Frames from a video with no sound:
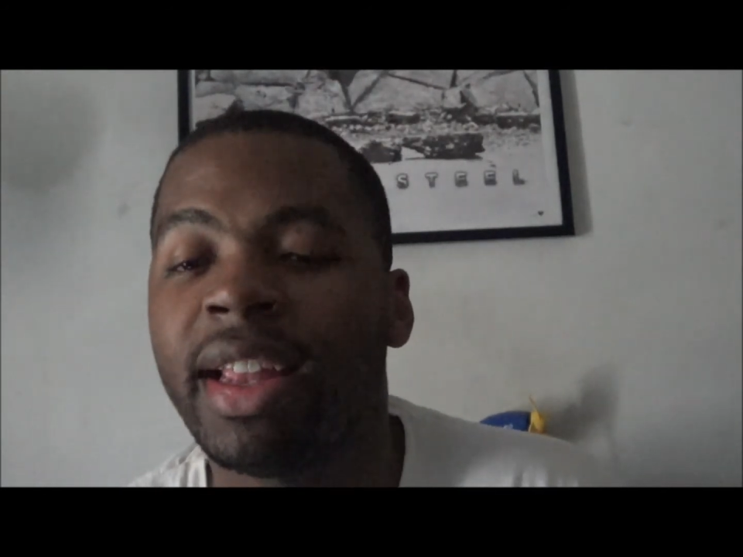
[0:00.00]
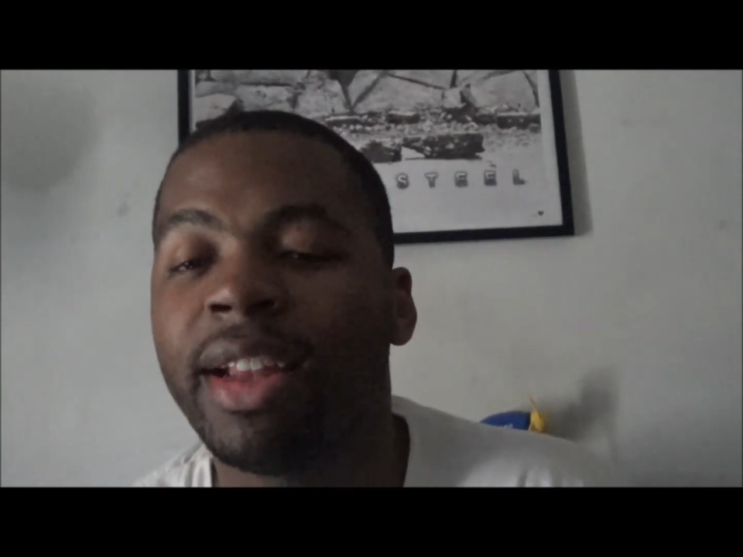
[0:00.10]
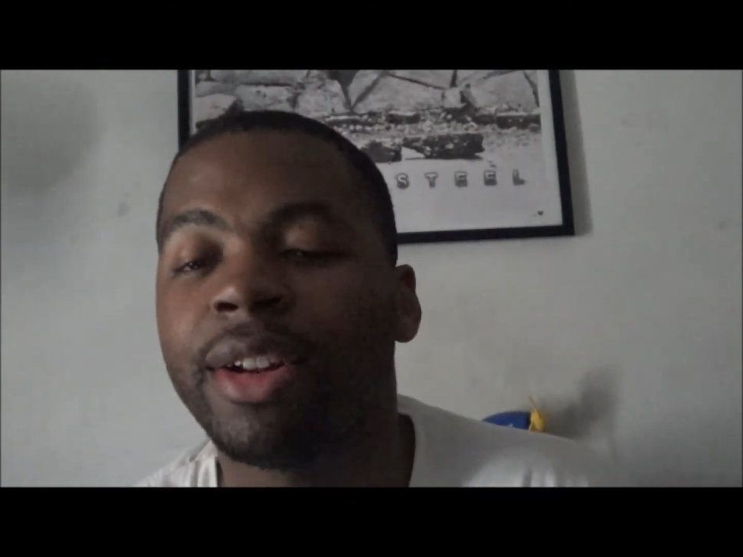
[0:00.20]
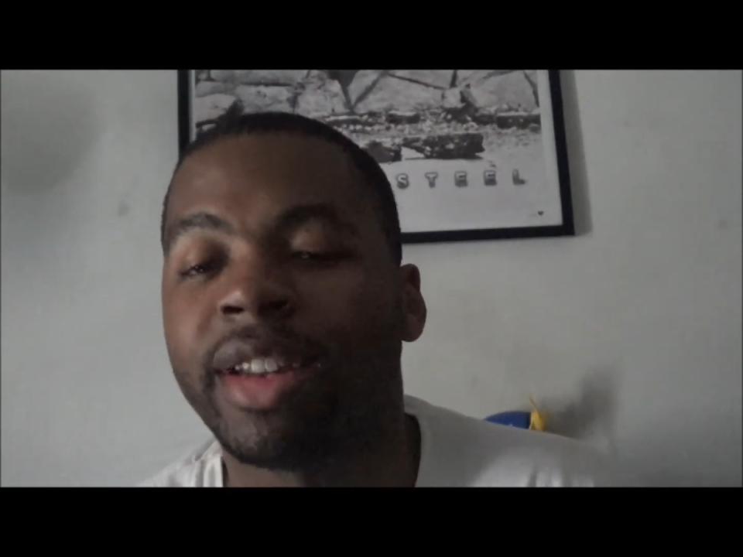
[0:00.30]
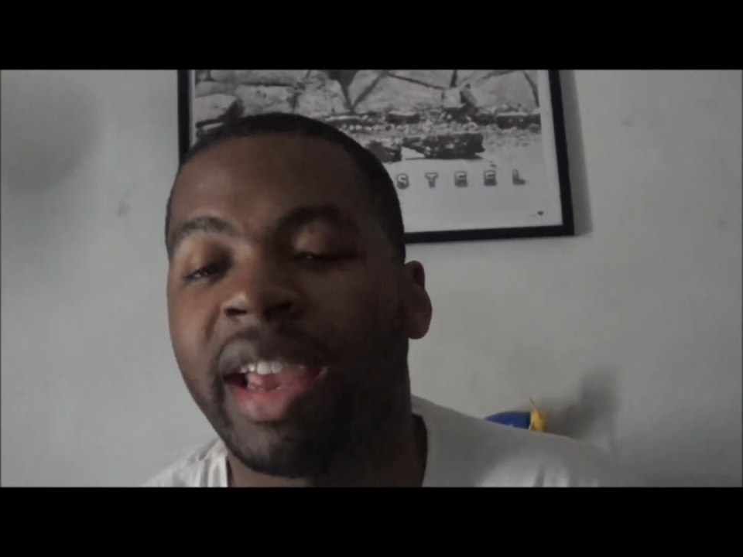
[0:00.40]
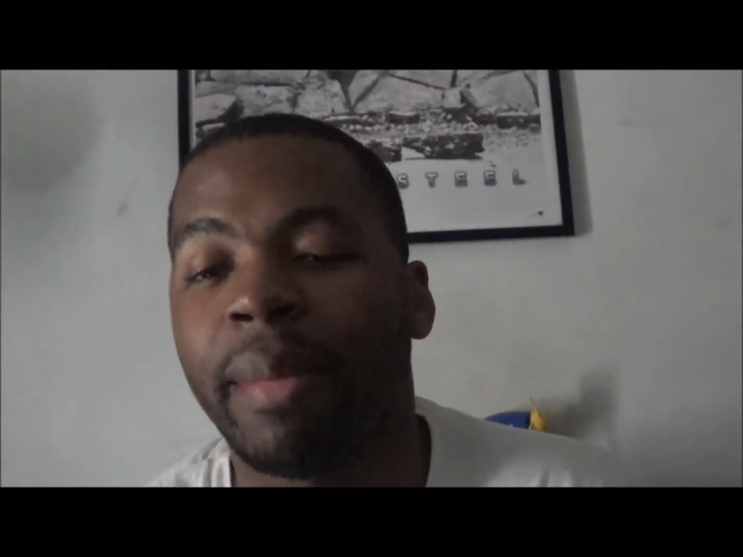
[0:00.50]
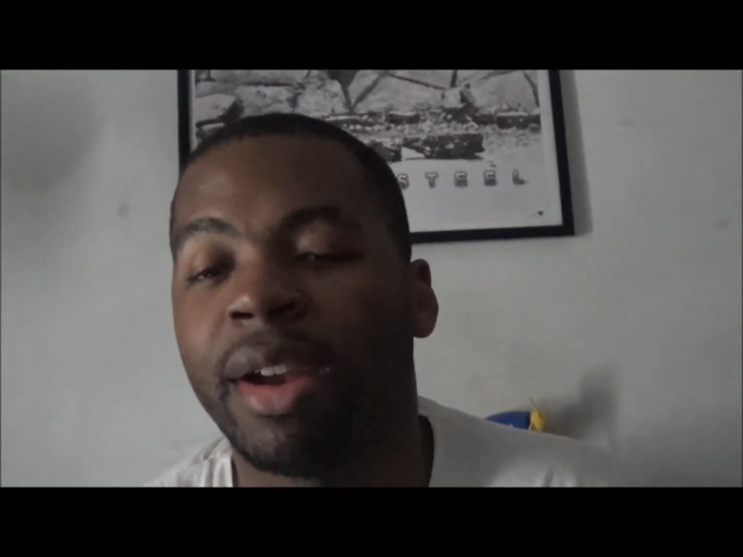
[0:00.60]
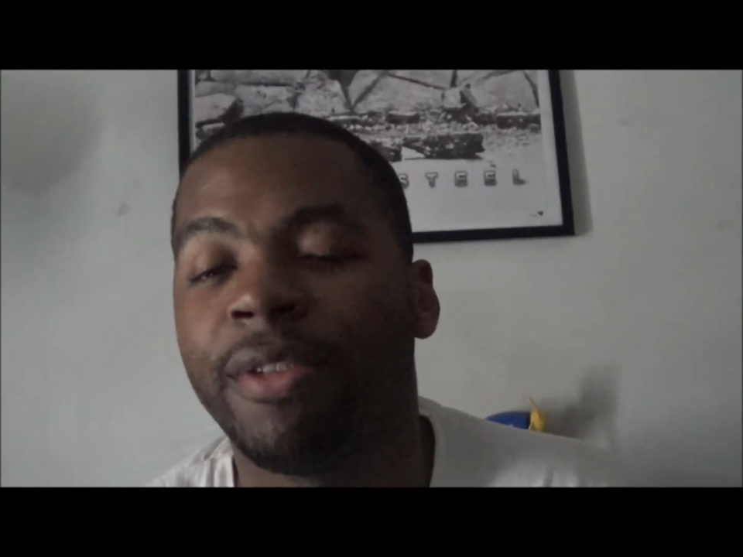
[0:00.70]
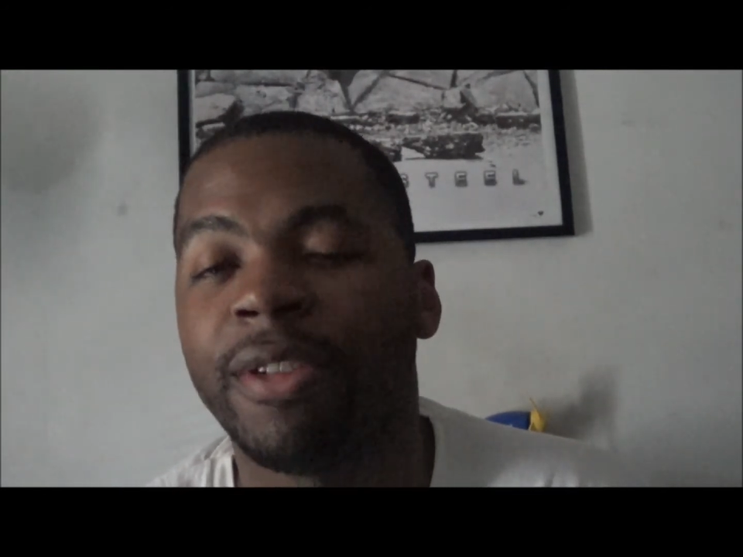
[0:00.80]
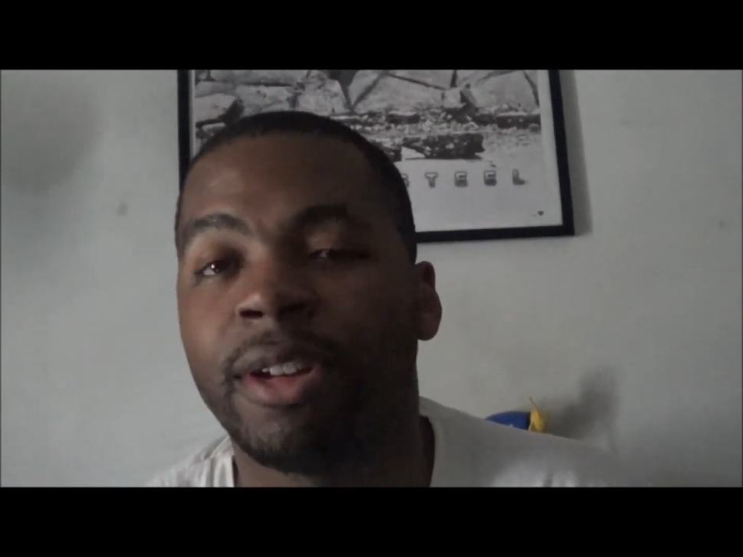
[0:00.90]
another
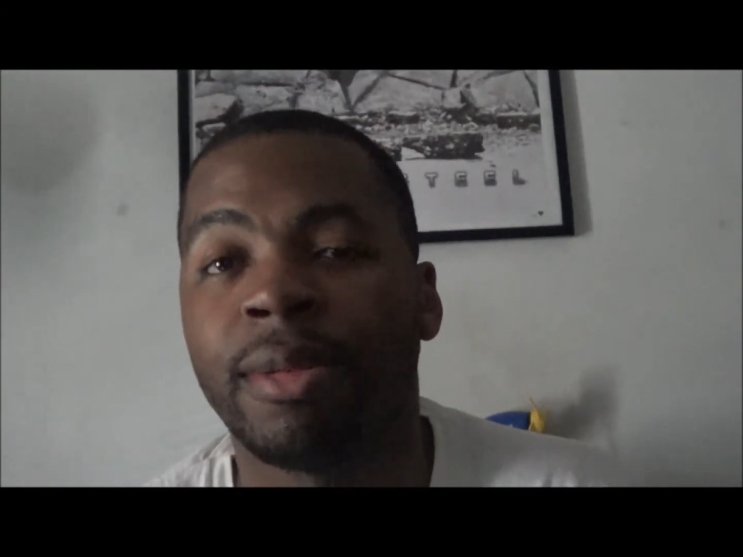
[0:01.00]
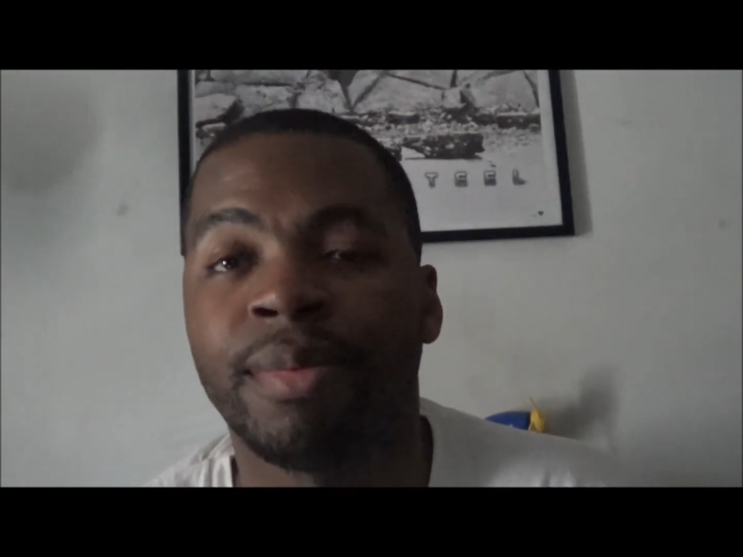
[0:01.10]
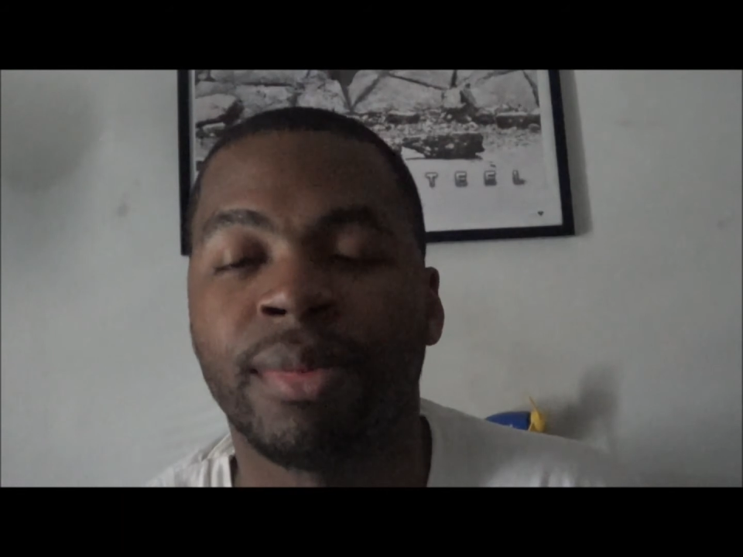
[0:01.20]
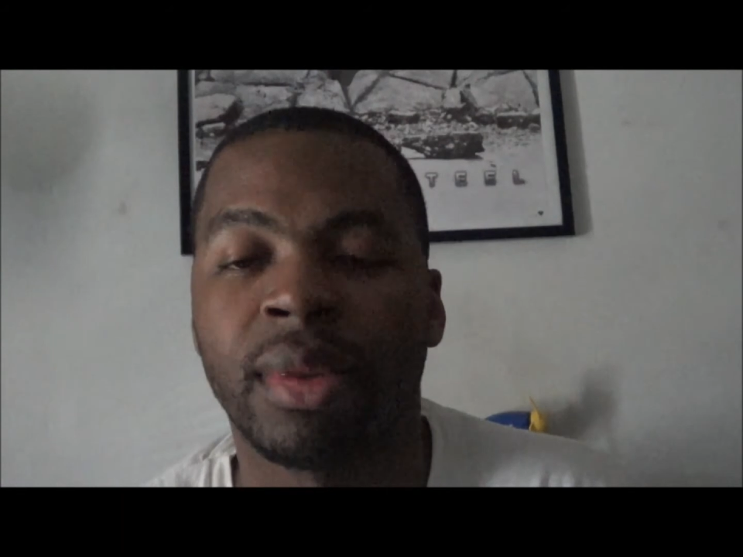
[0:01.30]
Nightmare film